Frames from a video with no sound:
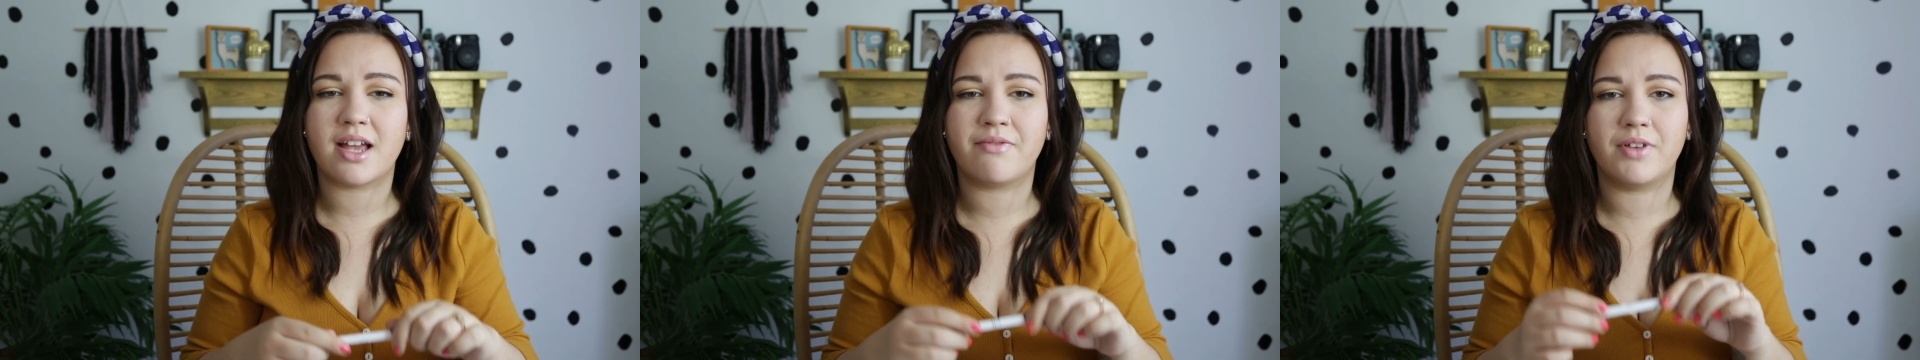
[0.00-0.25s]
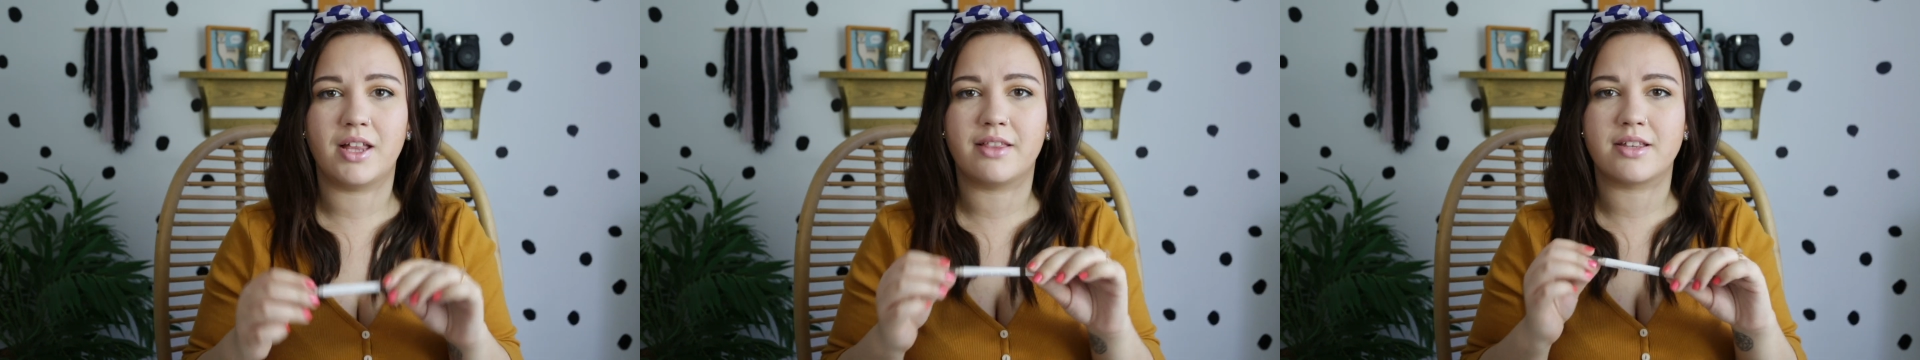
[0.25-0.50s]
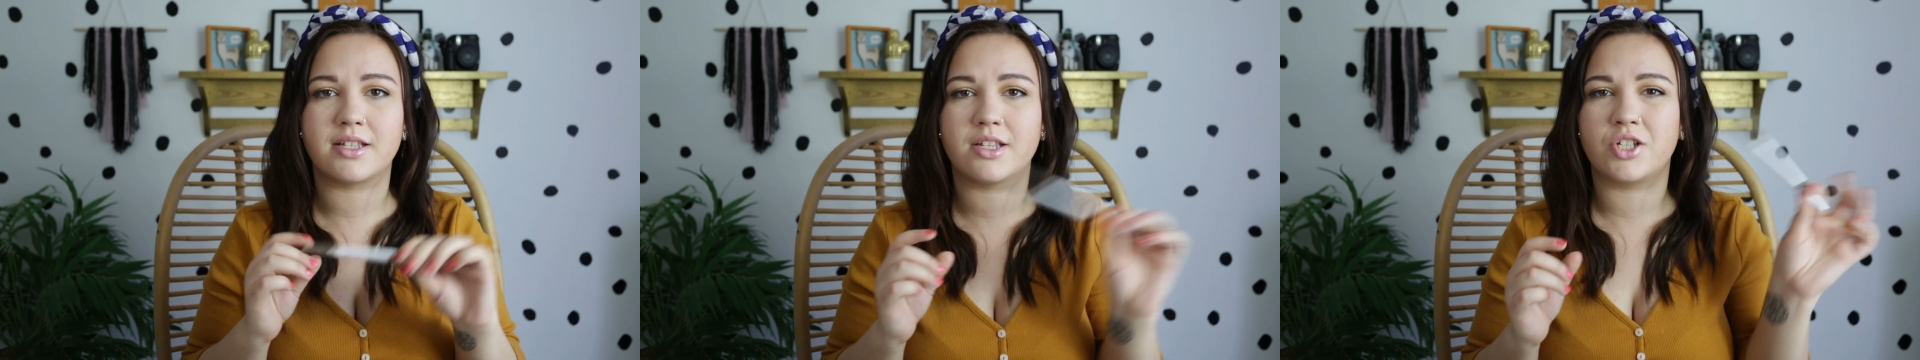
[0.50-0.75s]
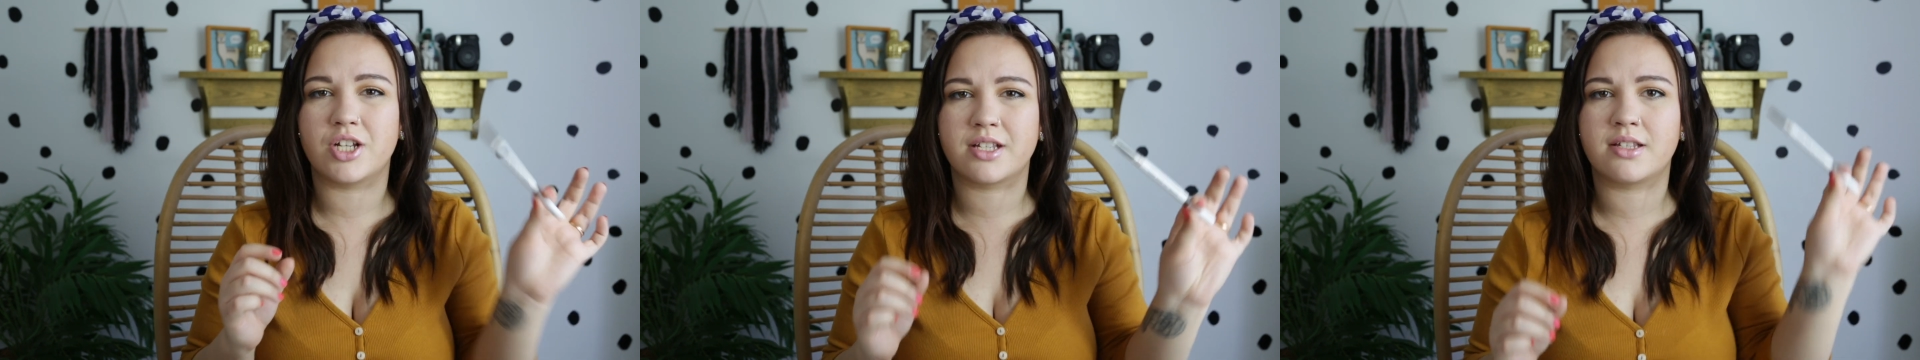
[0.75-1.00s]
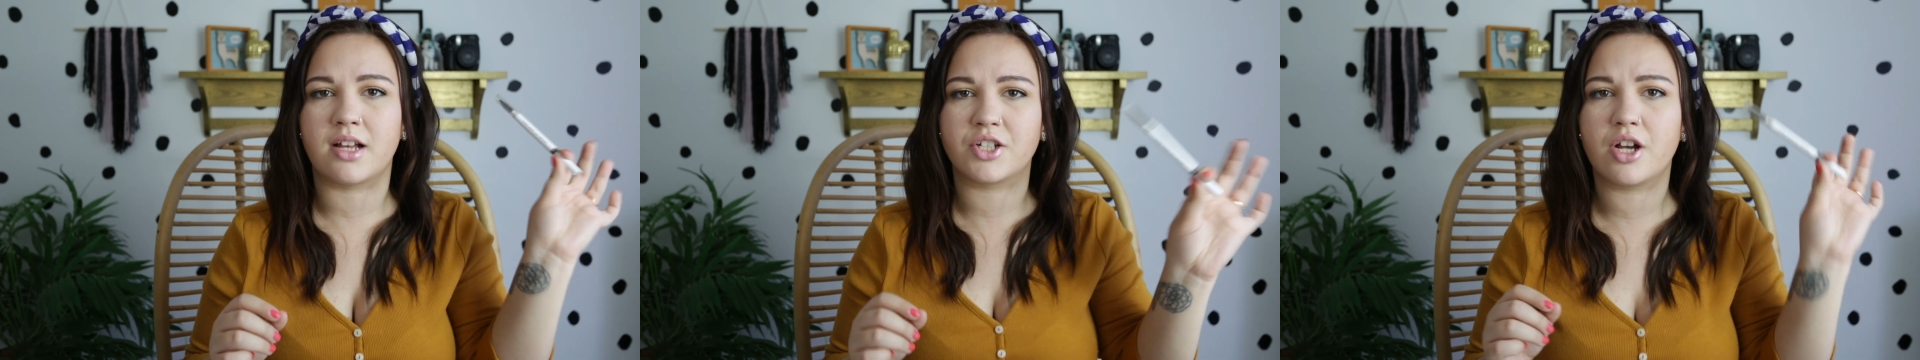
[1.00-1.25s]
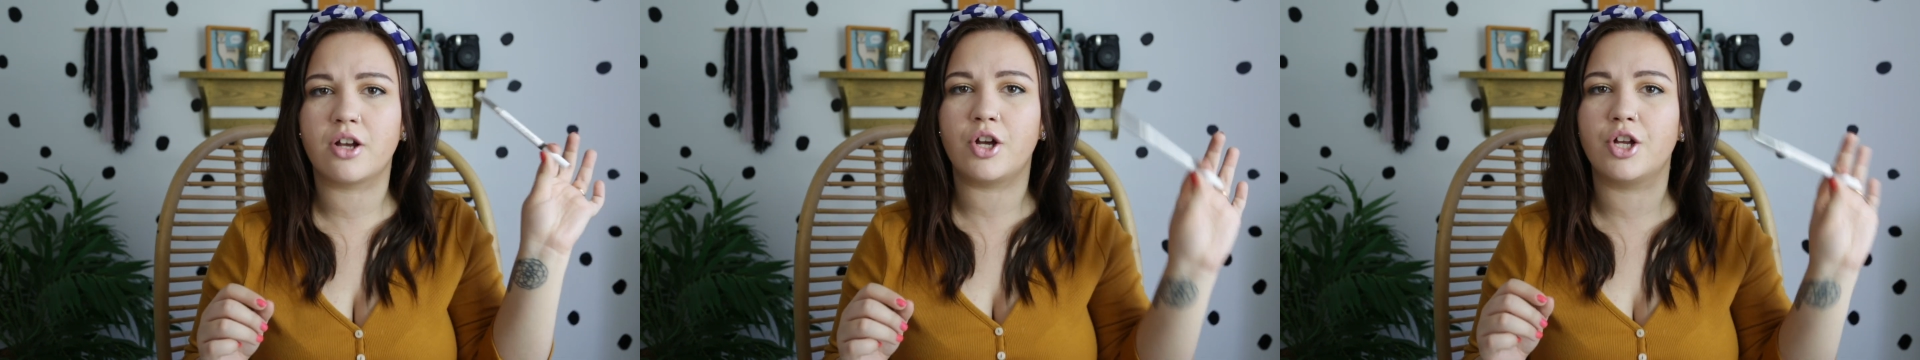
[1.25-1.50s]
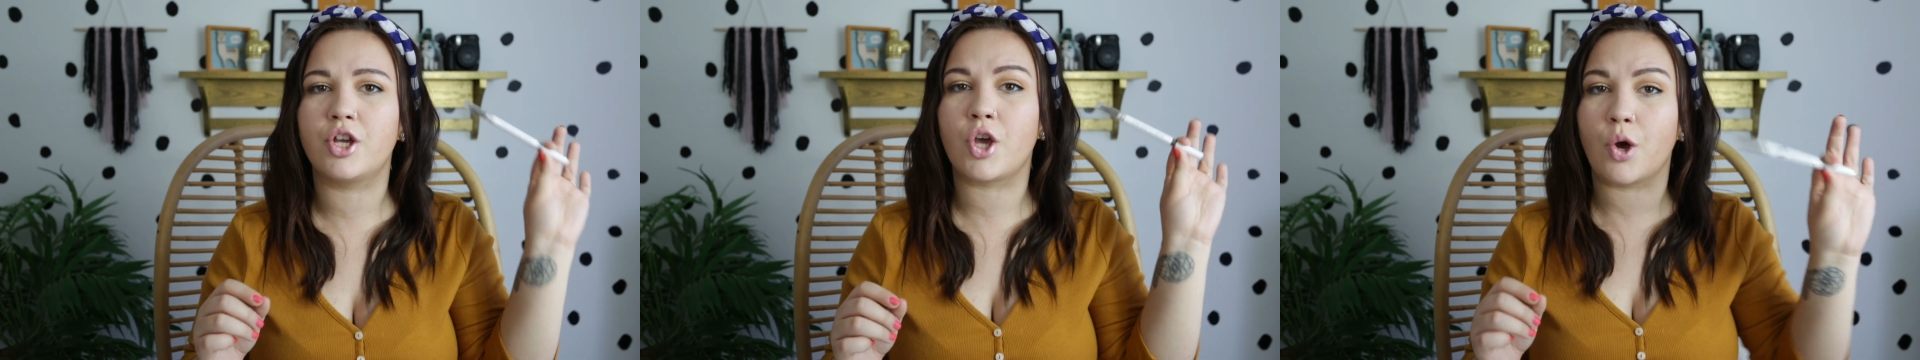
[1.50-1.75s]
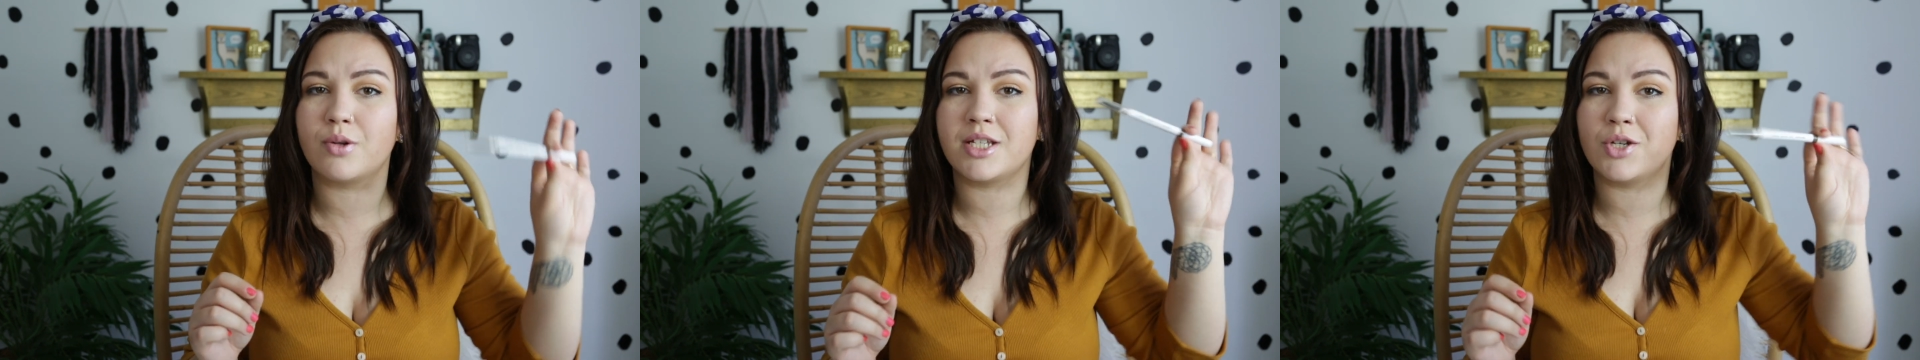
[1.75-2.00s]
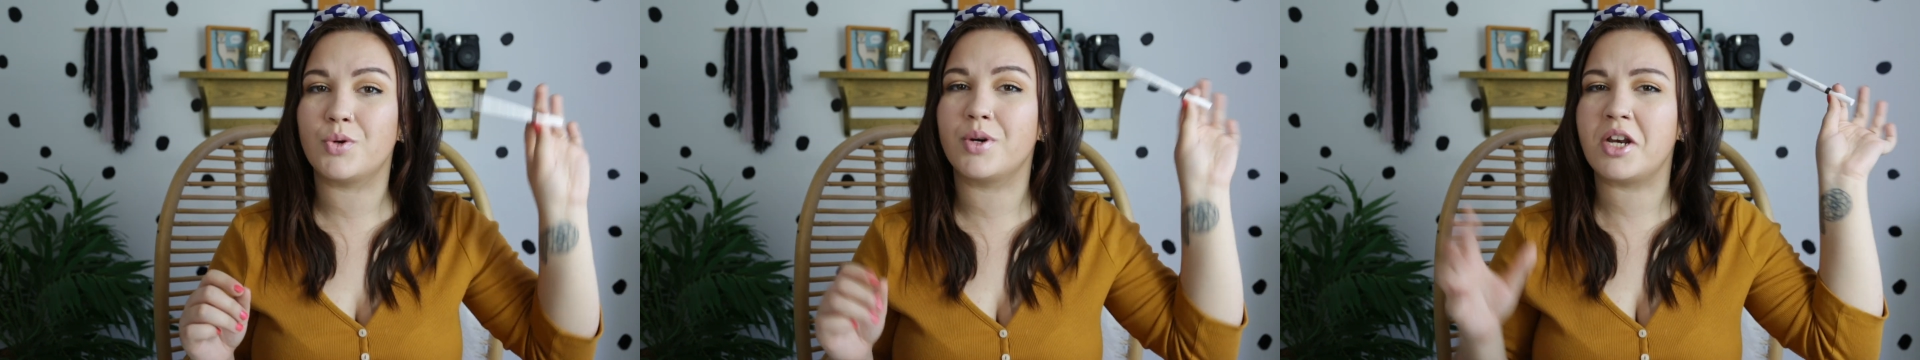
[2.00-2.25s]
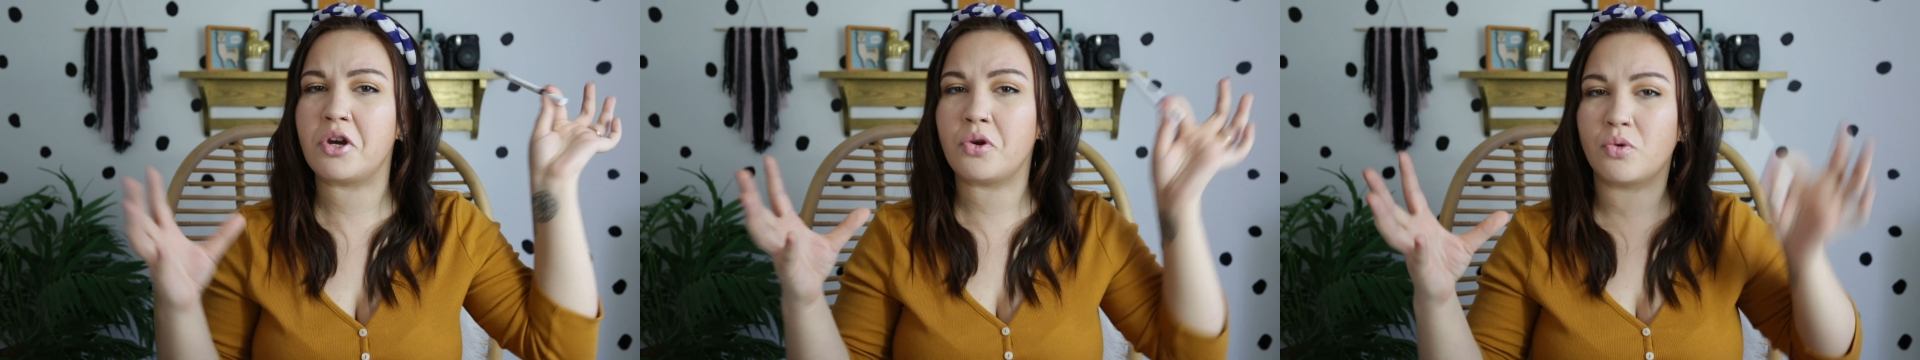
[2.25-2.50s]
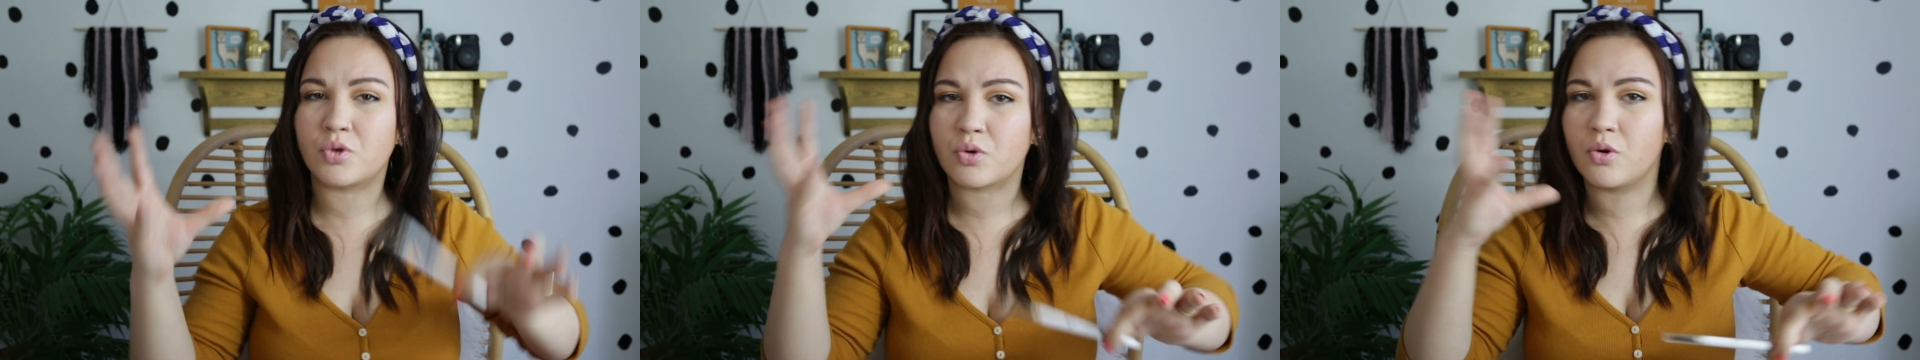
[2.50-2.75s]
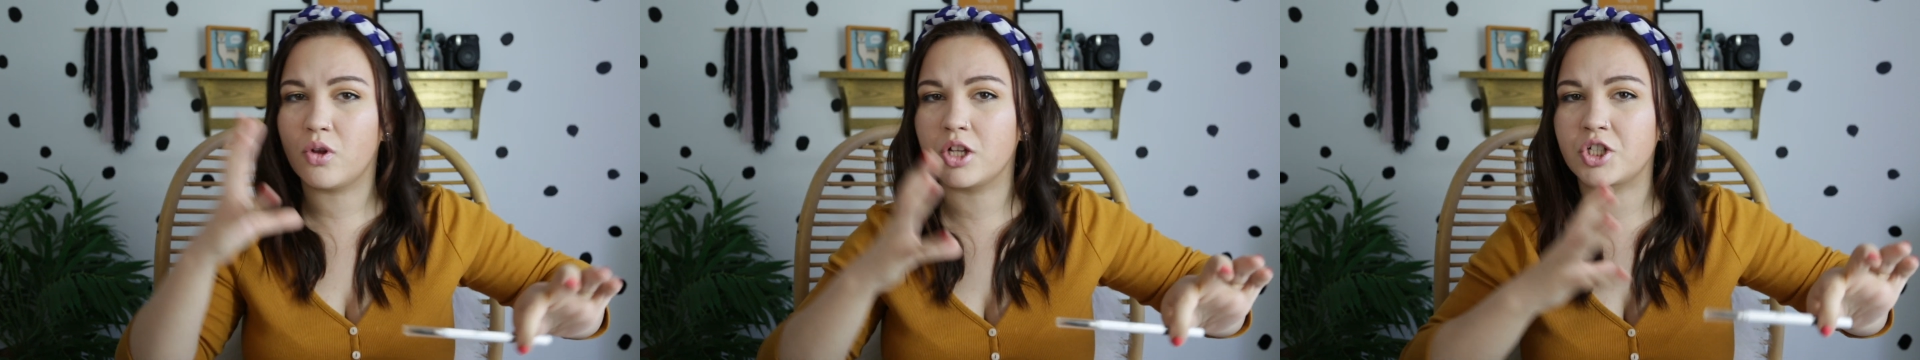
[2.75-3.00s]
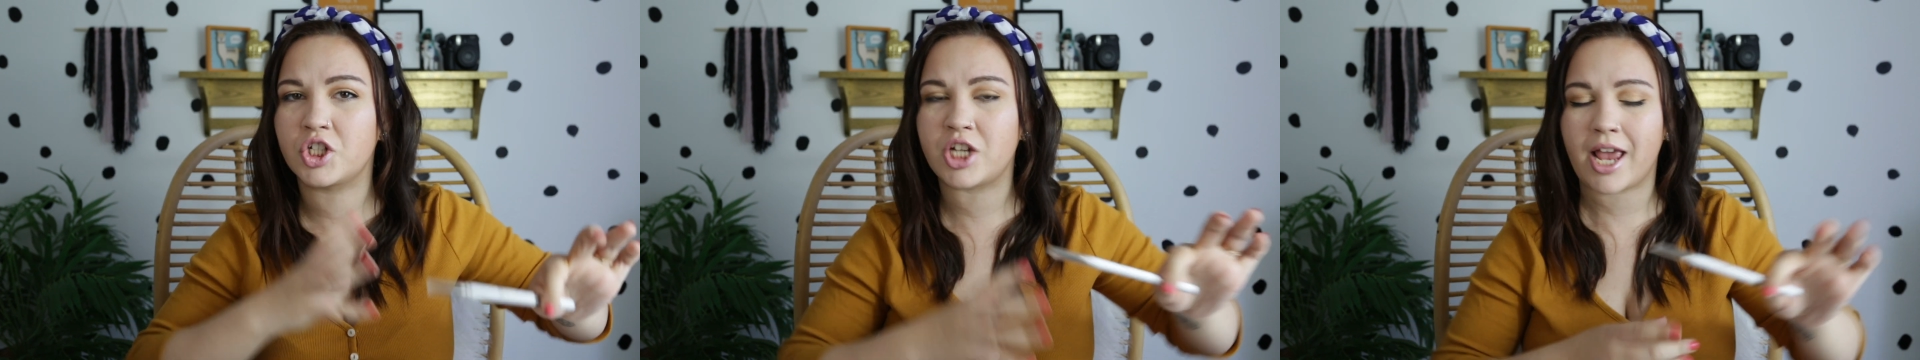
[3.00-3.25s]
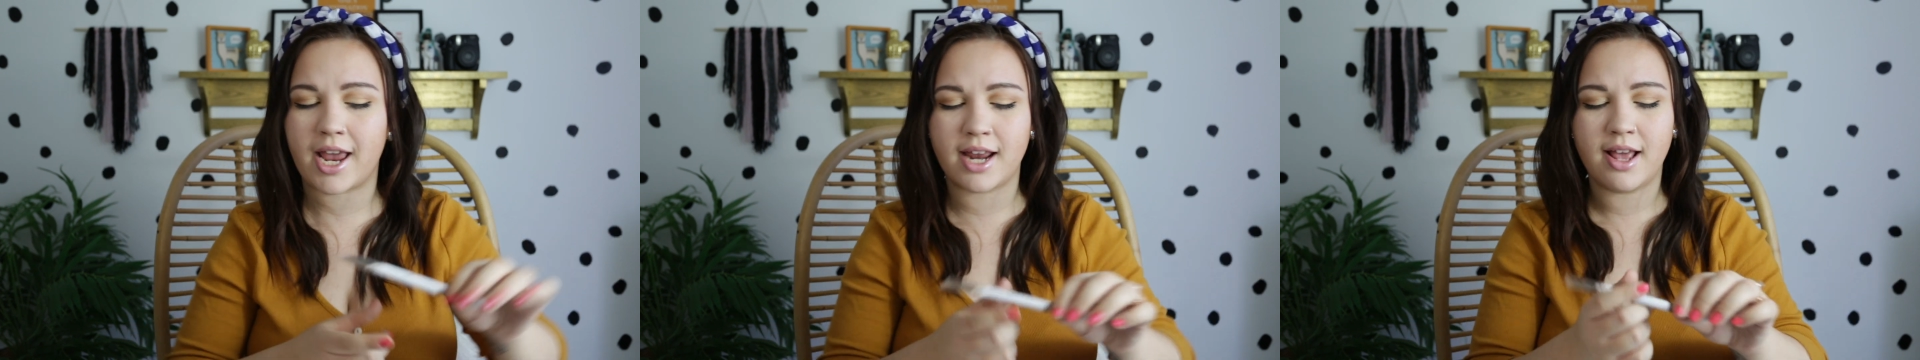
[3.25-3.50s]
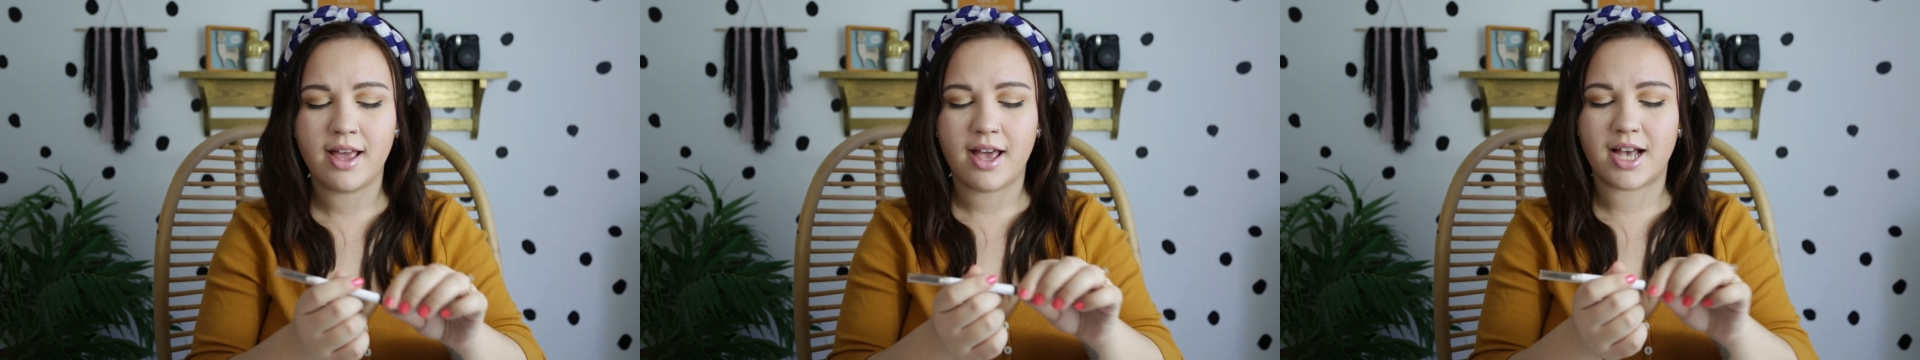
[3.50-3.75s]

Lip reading: I feel like this is just such a good go-to neutral shade